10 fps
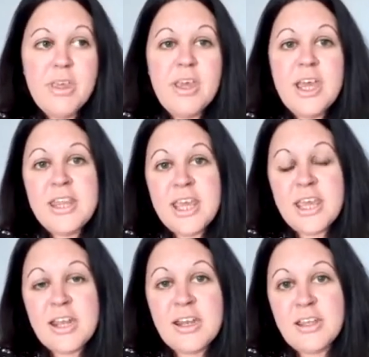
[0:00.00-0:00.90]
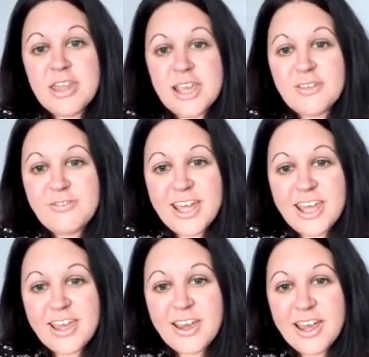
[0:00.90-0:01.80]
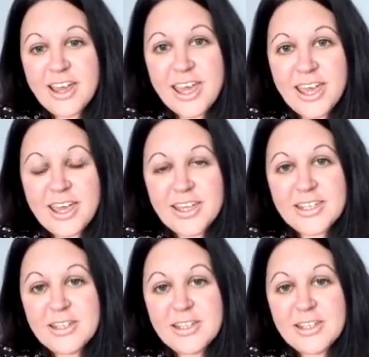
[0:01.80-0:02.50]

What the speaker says: And then thankfully I had